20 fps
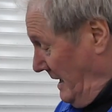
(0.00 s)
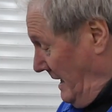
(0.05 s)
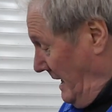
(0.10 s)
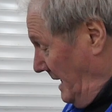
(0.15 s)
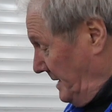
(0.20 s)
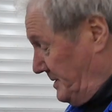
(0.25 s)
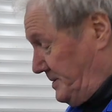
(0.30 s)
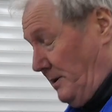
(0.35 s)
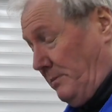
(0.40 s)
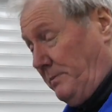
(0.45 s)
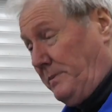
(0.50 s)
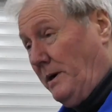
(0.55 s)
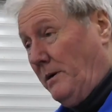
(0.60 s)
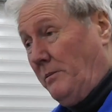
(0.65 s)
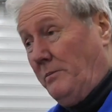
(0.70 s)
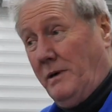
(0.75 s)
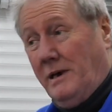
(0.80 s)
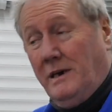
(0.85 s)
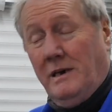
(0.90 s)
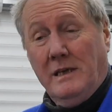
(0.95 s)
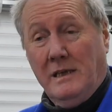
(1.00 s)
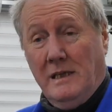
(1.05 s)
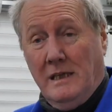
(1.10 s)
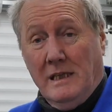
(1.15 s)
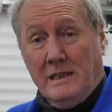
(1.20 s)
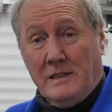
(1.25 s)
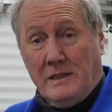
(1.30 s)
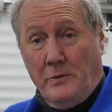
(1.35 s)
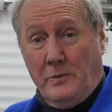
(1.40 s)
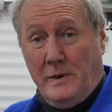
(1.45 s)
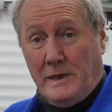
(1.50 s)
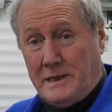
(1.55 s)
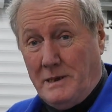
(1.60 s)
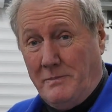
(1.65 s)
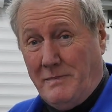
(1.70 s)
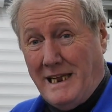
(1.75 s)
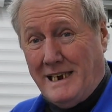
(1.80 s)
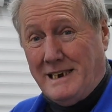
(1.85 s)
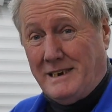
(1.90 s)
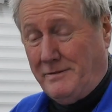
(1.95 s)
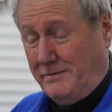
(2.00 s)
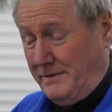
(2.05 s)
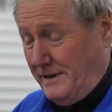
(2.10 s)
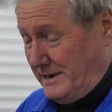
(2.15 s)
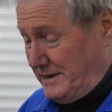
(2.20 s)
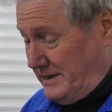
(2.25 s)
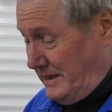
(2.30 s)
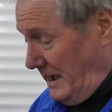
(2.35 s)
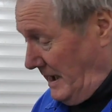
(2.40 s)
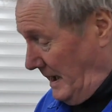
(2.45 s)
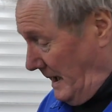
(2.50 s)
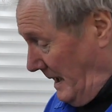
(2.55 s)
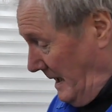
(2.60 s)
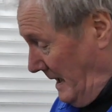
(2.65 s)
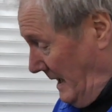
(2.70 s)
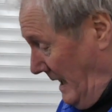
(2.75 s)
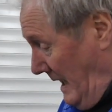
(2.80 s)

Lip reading: It's not beyond the wit of man to fix that,